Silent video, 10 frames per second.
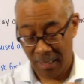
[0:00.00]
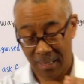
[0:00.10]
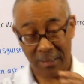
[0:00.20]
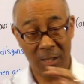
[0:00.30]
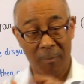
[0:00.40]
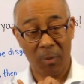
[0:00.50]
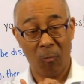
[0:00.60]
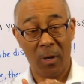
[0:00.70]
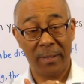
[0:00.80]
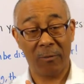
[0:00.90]
Uh, number
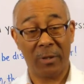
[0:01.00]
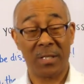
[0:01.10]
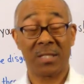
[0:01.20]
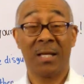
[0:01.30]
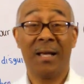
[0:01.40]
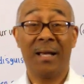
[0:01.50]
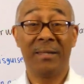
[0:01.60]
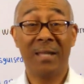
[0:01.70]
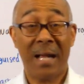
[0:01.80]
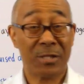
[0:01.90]
one was
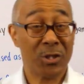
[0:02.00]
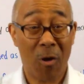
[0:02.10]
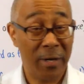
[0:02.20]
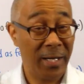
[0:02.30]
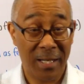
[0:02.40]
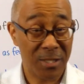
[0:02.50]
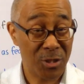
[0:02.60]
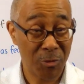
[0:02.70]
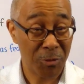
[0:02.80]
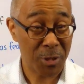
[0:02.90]
not starting
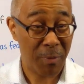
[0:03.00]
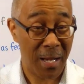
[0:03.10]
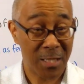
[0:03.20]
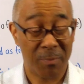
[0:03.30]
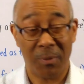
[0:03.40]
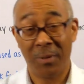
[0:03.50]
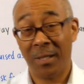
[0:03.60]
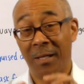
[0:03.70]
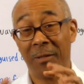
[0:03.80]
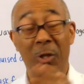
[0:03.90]
as soon as possible.
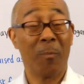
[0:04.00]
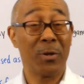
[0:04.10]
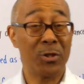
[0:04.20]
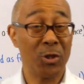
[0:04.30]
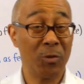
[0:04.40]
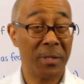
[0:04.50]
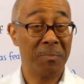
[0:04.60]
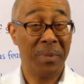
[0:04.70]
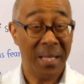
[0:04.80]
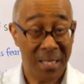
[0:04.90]
Number two
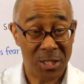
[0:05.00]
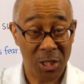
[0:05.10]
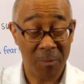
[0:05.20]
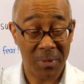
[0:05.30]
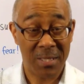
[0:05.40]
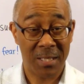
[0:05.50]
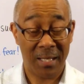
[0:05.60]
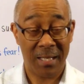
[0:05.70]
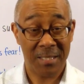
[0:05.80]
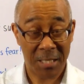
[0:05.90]
is being cheap is,
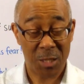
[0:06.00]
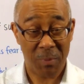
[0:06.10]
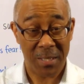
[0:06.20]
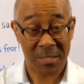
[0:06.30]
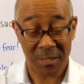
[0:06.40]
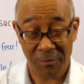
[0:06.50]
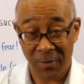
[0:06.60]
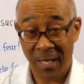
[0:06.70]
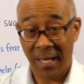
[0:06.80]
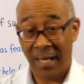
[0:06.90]
is expensive.